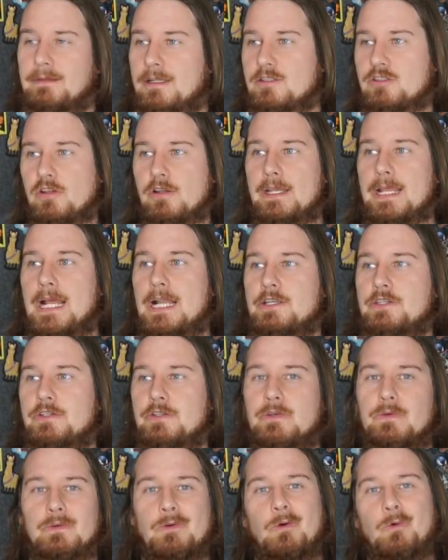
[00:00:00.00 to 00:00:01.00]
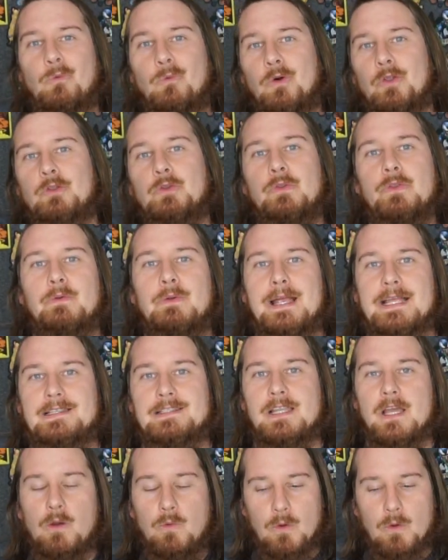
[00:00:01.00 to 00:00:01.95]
That's all you got to do. We'll do the rest.